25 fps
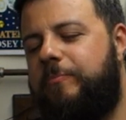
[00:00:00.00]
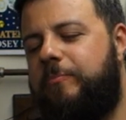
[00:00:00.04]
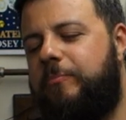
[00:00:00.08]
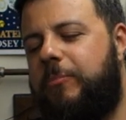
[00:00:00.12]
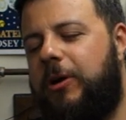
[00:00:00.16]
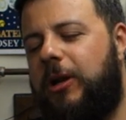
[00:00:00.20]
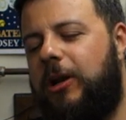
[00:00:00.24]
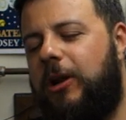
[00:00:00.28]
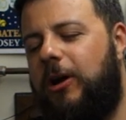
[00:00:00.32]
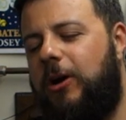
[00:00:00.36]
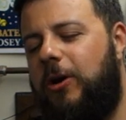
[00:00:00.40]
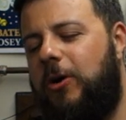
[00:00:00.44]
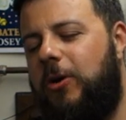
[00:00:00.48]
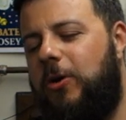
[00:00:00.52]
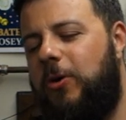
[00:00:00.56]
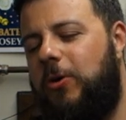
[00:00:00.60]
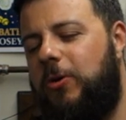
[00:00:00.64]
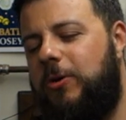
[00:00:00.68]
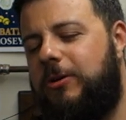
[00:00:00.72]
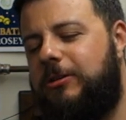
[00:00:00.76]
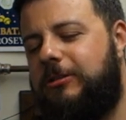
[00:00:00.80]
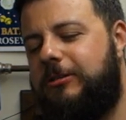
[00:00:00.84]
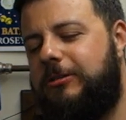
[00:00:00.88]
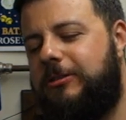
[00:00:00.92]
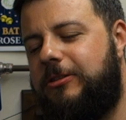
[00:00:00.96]

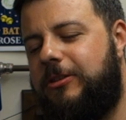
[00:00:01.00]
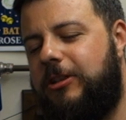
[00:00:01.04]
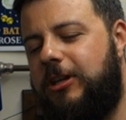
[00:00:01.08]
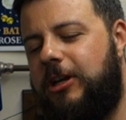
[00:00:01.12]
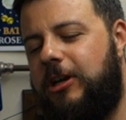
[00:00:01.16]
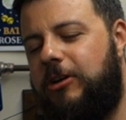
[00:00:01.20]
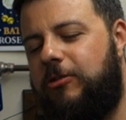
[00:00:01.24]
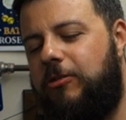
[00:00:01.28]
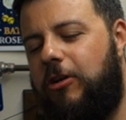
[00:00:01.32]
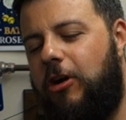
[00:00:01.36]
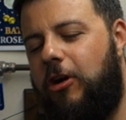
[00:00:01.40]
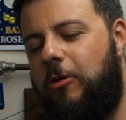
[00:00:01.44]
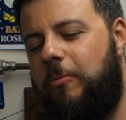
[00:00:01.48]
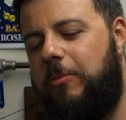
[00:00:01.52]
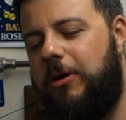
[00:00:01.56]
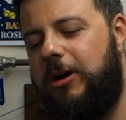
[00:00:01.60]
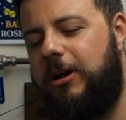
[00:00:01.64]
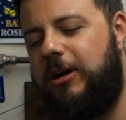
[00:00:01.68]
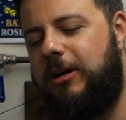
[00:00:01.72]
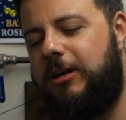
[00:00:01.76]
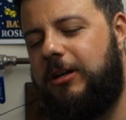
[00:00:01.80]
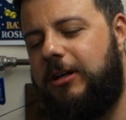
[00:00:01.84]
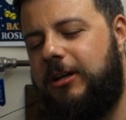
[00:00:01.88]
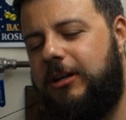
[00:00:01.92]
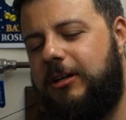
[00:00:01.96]
below the
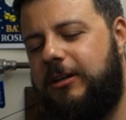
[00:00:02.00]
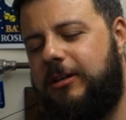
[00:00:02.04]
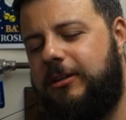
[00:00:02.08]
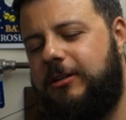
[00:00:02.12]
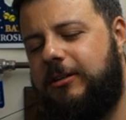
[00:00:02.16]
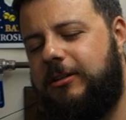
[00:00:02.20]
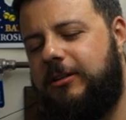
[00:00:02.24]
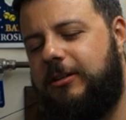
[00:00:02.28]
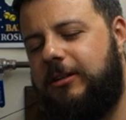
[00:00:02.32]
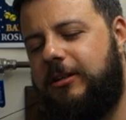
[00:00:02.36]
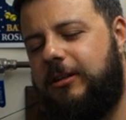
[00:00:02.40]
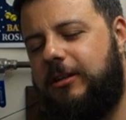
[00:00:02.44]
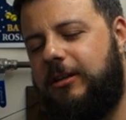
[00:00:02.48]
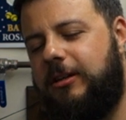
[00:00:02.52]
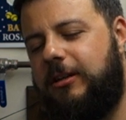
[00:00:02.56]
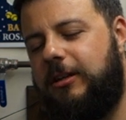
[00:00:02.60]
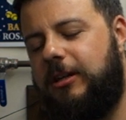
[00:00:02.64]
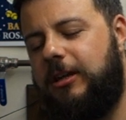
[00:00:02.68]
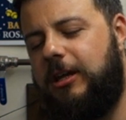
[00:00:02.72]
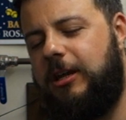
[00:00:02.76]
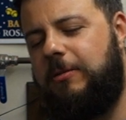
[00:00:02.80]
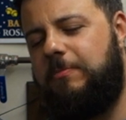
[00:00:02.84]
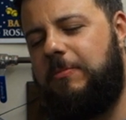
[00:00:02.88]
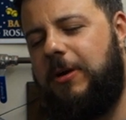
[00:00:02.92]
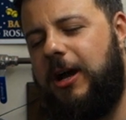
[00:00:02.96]
aroma,
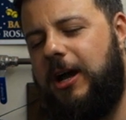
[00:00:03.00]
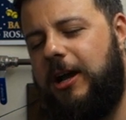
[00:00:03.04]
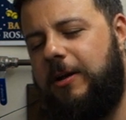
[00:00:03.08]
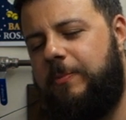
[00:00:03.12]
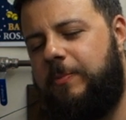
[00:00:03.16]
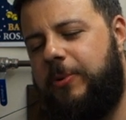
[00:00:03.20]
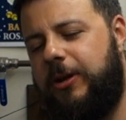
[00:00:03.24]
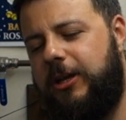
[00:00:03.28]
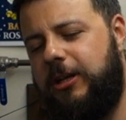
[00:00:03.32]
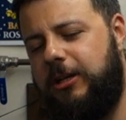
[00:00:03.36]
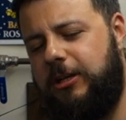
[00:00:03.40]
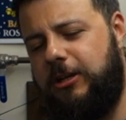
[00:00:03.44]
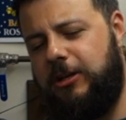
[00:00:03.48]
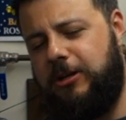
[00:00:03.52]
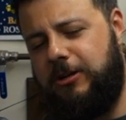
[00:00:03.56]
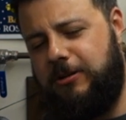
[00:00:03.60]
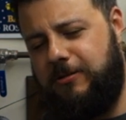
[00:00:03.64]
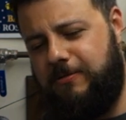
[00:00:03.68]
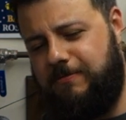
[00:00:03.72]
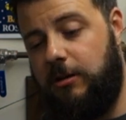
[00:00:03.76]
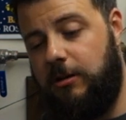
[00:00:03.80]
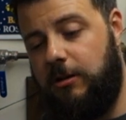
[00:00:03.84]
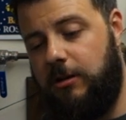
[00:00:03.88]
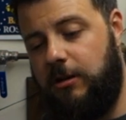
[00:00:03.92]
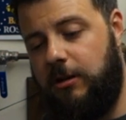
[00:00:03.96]
in my opinion.
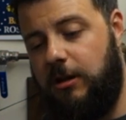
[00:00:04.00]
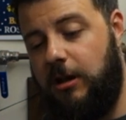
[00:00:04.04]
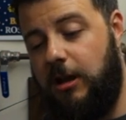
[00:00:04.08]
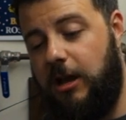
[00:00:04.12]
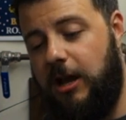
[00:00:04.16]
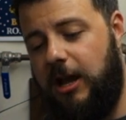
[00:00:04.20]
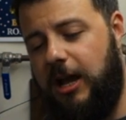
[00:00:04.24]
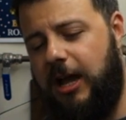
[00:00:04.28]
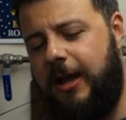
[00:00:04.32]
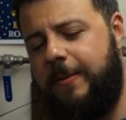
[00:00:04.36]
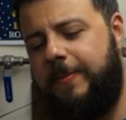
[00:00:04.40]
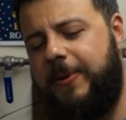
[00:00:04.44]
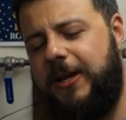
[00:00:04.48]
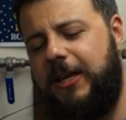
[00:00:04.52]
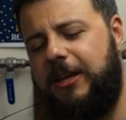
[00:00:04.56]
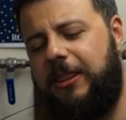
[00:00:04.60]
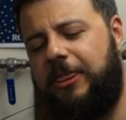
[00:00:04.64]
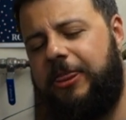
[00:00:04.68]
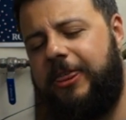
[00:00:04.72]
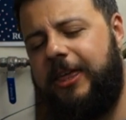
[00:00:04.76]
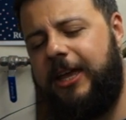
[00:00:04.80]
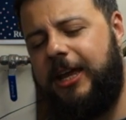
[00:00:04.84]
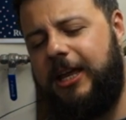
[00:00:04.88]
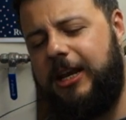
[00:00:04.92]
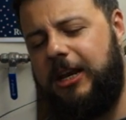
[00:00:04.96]
A bit
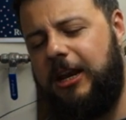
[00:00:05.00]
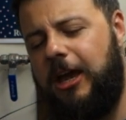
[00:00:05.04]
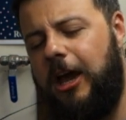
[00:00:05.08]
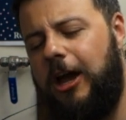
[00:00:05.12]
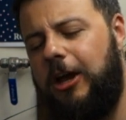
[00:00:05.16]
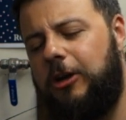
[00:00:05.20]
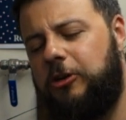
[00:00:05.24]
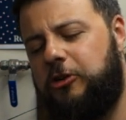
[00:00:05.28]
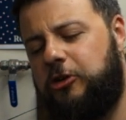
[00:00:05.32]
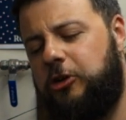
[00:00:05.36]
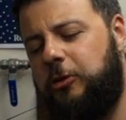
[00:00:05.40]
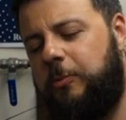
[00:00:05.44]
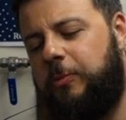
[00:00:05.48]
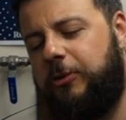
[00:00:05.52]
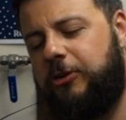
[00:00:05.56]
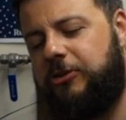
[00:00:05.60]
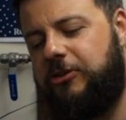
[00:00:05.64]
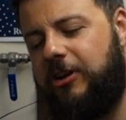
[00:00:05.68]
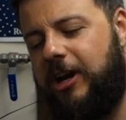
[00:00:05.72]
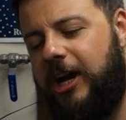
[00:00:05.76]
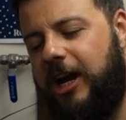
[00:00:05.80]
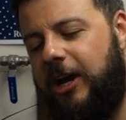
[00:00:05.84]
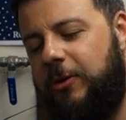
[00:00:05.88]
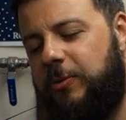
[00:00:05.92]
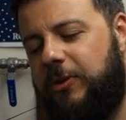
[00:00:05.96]
thin, super
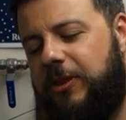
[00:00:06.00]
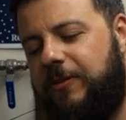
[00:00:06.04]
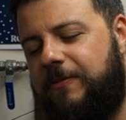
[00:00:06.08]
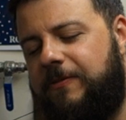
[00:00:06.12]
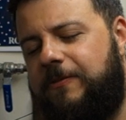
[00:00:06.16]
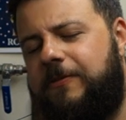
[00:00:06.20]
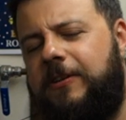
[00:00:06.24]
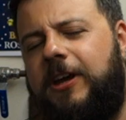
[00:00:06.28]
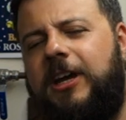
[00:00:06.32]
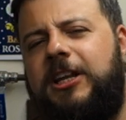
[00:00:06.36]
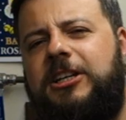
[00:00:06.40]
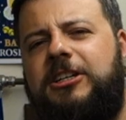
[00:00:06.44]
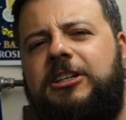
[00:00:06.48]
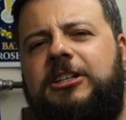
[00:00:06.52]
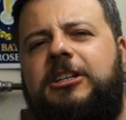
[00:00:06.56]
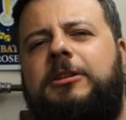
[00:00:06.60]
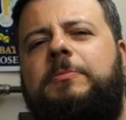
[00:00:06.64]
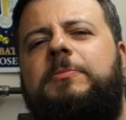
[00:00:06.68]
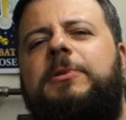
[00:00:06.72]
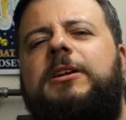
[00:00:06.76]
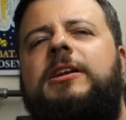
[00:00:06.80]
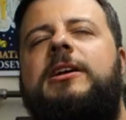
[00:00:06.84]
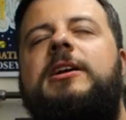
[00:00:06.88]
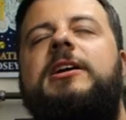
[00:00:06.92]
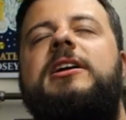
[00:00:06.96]
dry with a
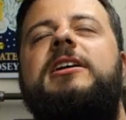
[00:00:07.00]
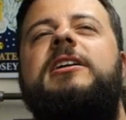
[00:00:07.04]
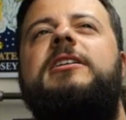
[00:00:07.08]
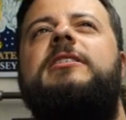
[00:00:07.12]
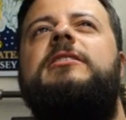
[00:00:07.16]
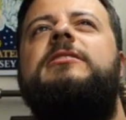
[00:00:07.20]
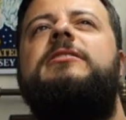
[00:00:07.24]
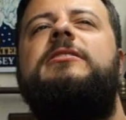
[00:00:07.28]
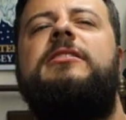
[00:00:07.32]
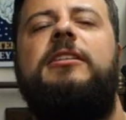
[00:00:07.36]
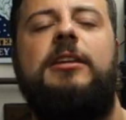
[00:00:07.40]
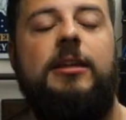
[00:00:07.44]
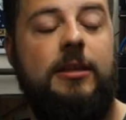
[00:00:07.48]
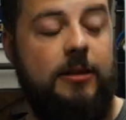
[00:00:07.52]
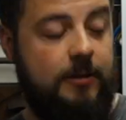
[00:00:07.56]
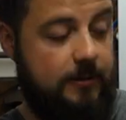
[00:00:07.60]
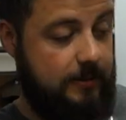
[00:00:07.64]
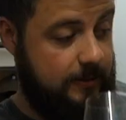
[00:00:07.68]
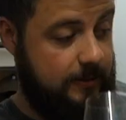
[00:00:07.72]
vegetable hint.